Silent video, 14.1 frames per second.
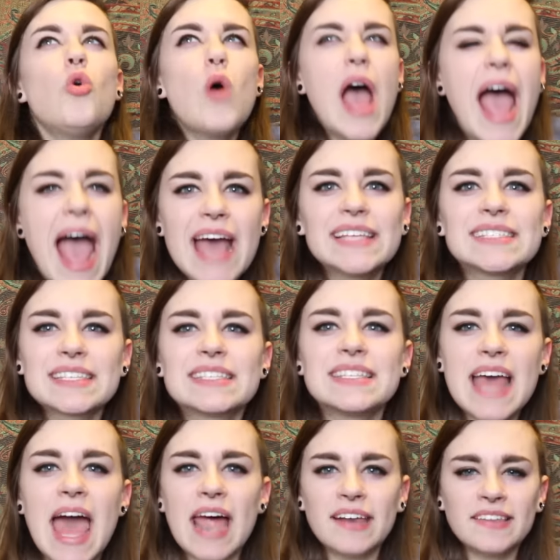Who asks
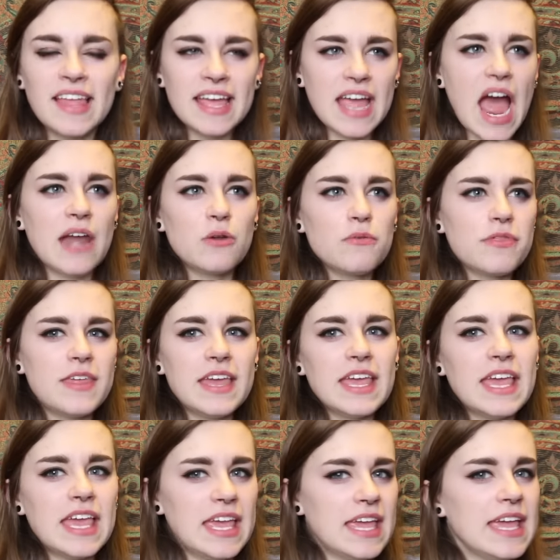that? Like, I don't think
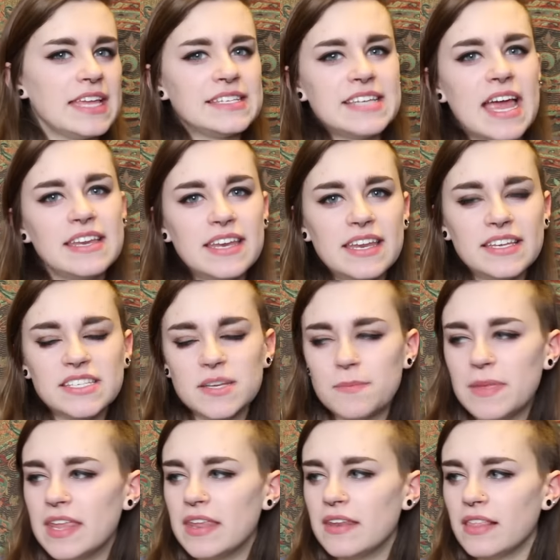he intended it to
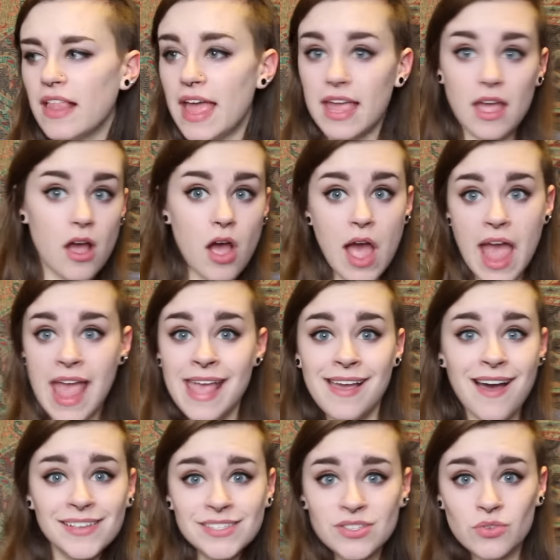mean like, hey,
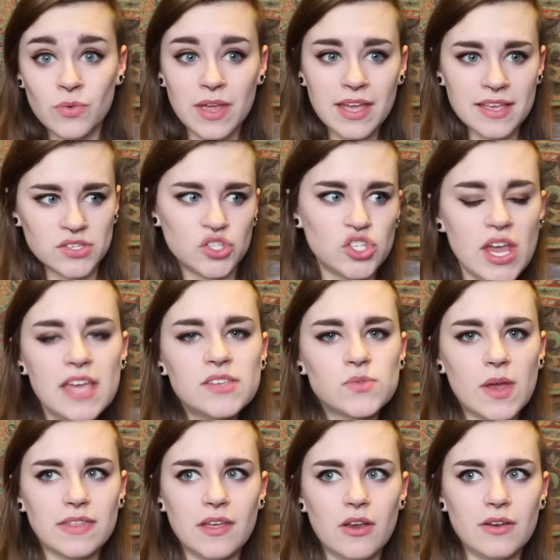us three, because Jay's
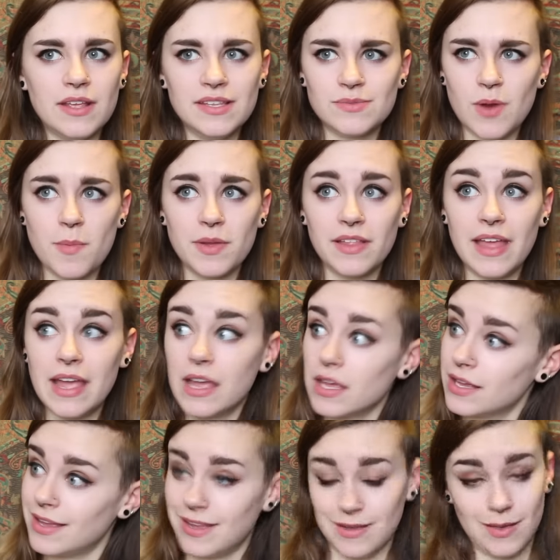right there and he's probably like,
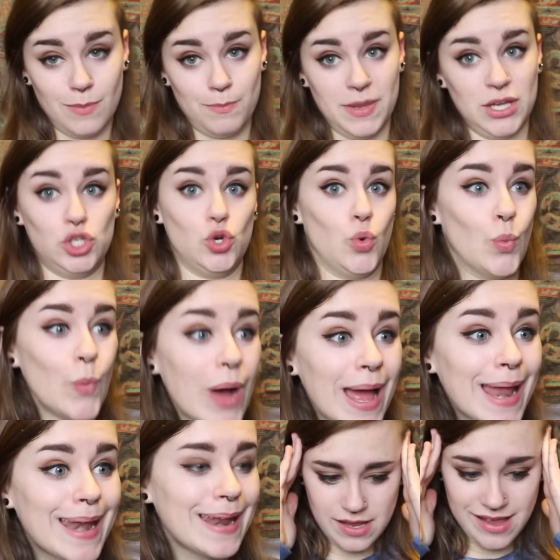fish,
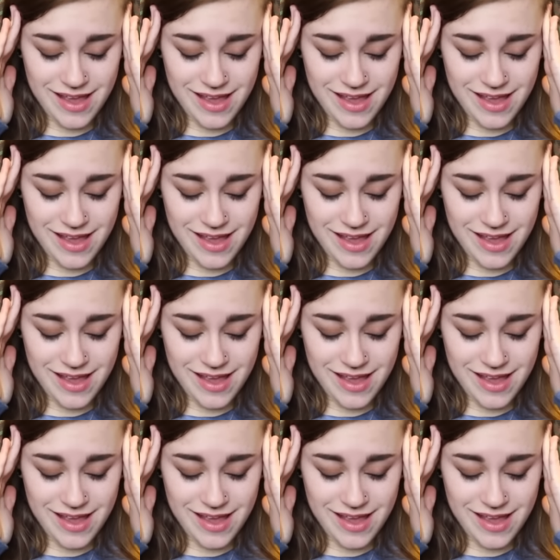what?